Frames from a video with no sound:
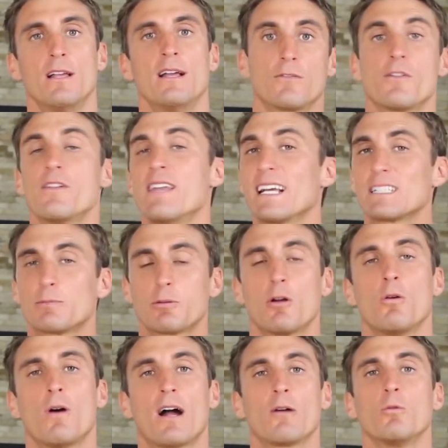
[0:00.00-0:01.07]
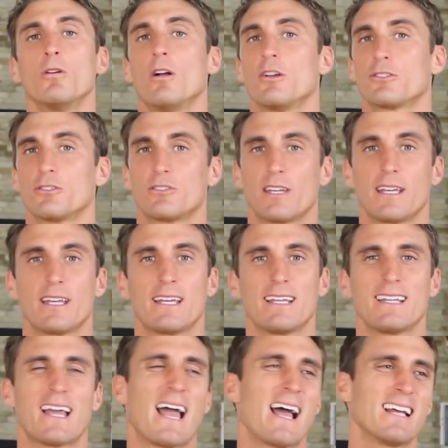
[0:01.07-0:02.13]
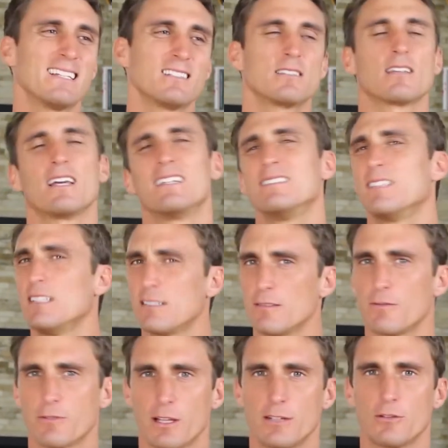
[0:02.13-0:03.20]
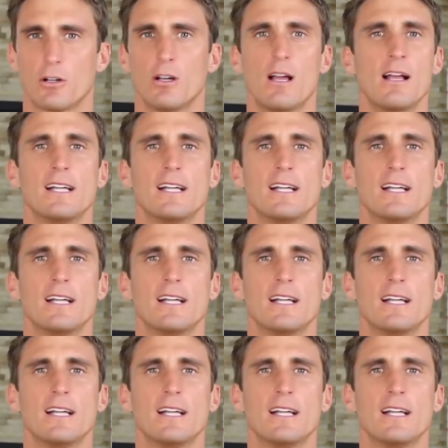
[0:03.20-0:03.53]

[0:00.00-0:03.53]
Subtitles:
For the next pro, I will also say it has a decent flavor.